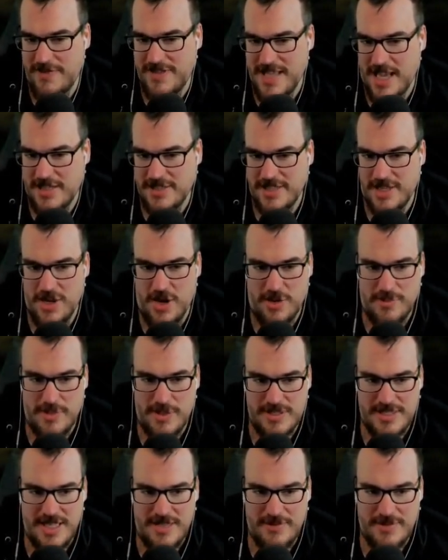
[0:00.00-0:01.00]
He's actually
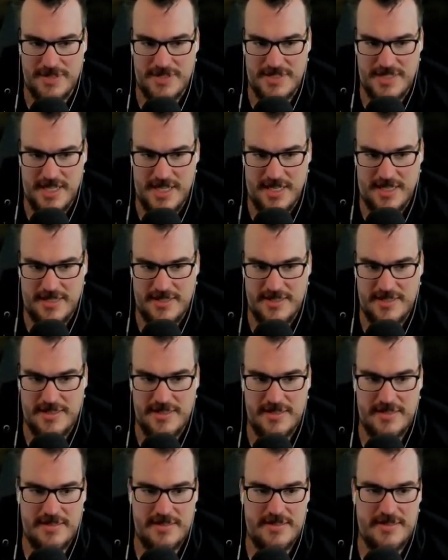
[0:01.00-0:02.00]
almost level six.
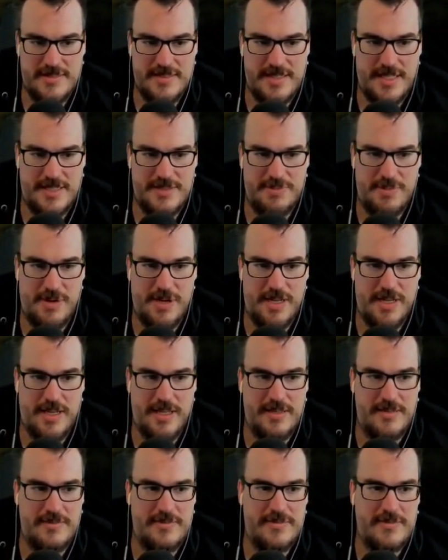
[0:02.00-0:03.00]
that's pretty
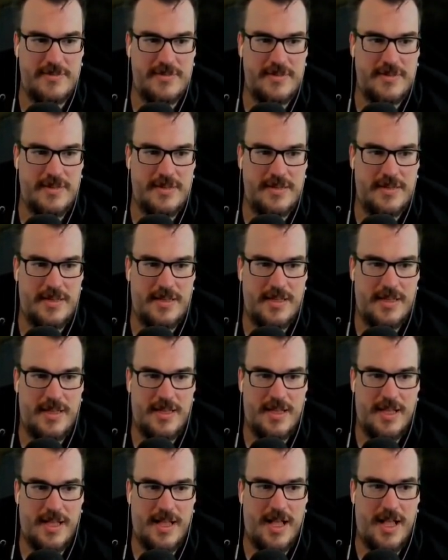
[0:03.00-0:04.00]
good.
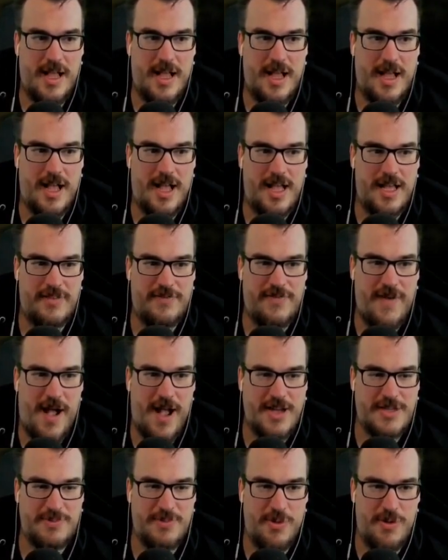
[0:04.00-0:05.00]
Uh,
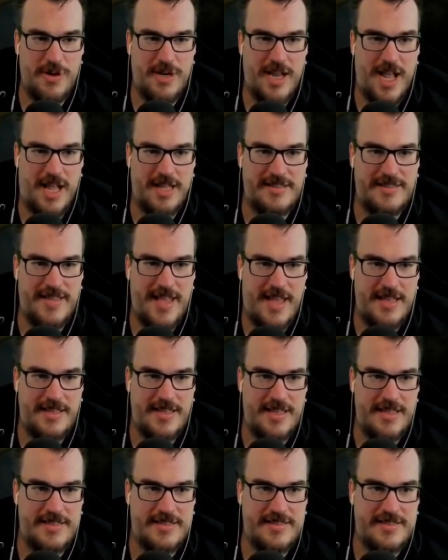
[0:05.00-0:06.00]
Foxborn got
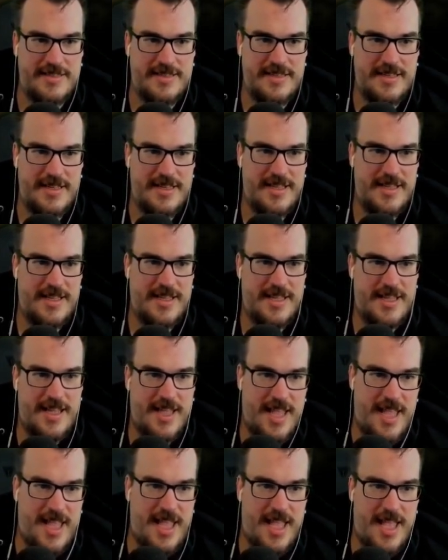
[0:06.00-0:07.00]
tetanus.
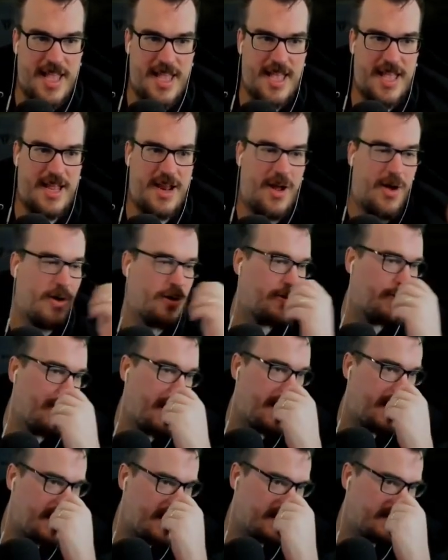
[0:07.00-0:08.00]
And oh,
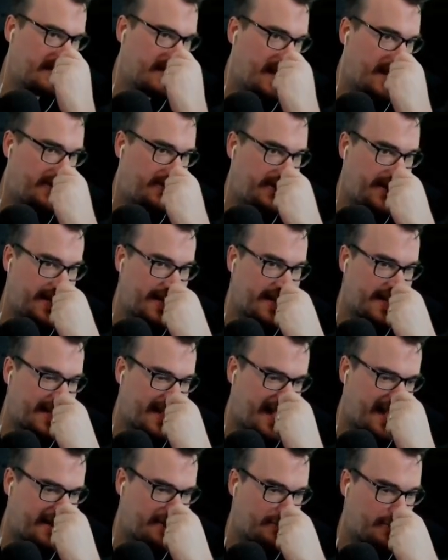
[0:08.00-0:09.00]
great. And Athena
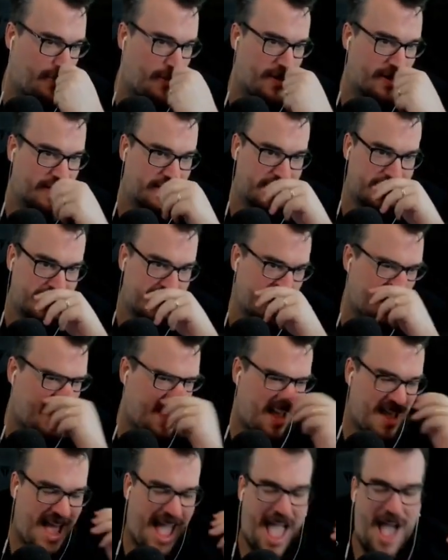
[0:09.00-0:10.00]
got worse.
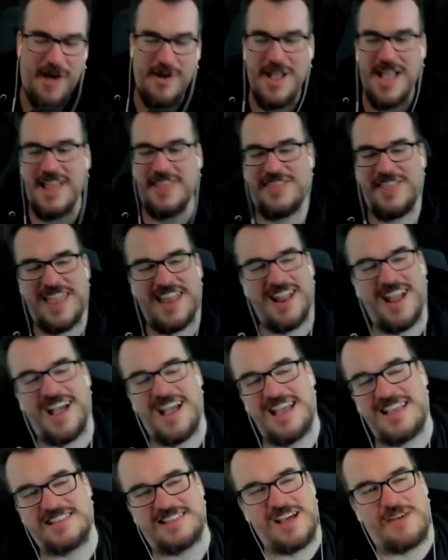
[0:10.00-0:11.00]
How Athena
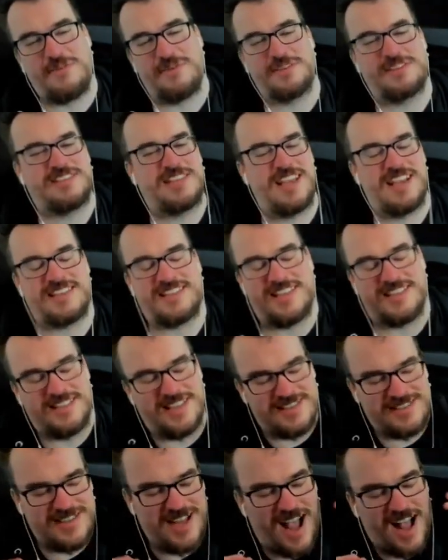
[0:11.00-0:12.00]
is level six and
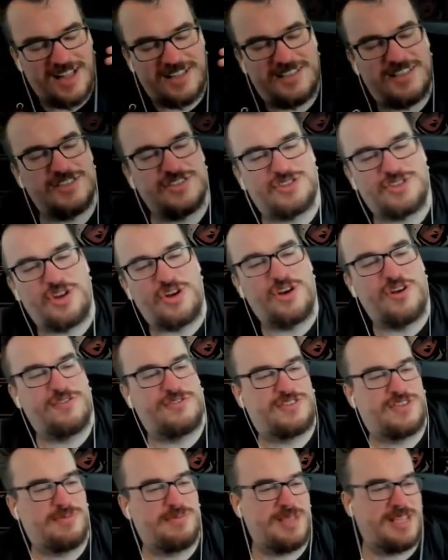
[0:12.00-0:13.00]
does not
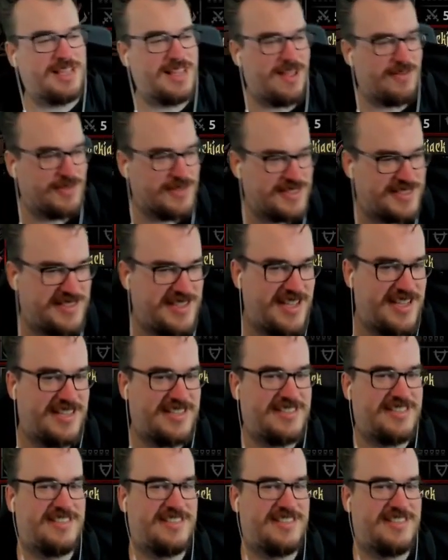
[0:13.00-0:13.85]
deserve to be the level six.